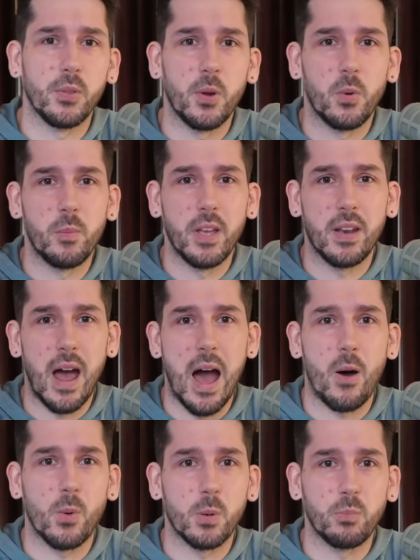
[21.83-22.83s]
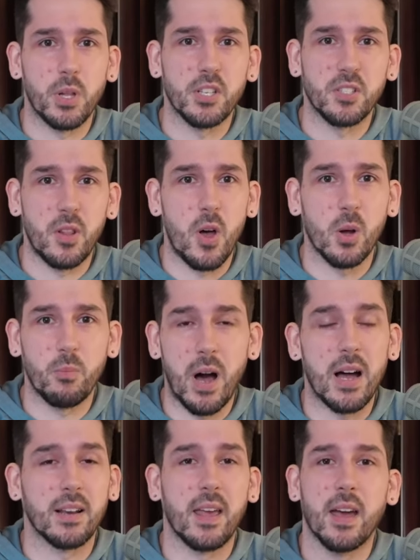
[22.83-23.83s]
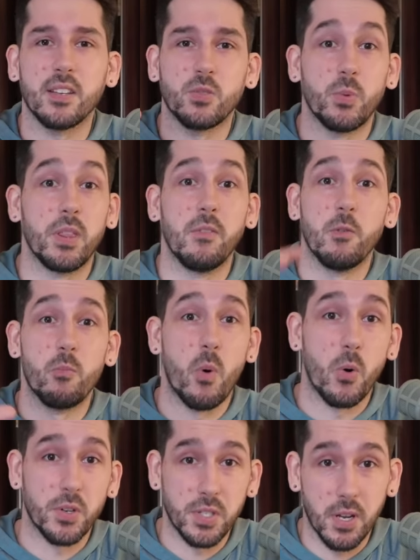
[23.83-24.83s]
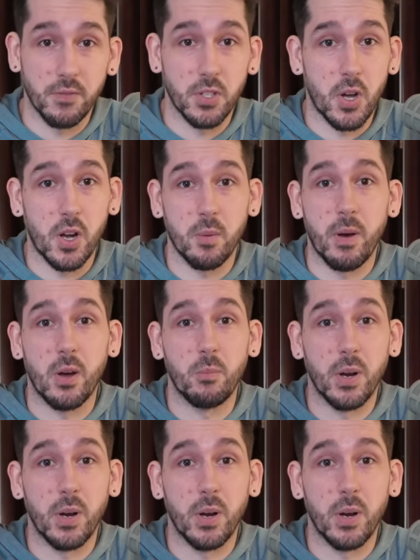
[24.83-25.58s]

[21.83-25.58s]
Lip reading: there will be an hour-plus long podcast with even more stuff to talk about.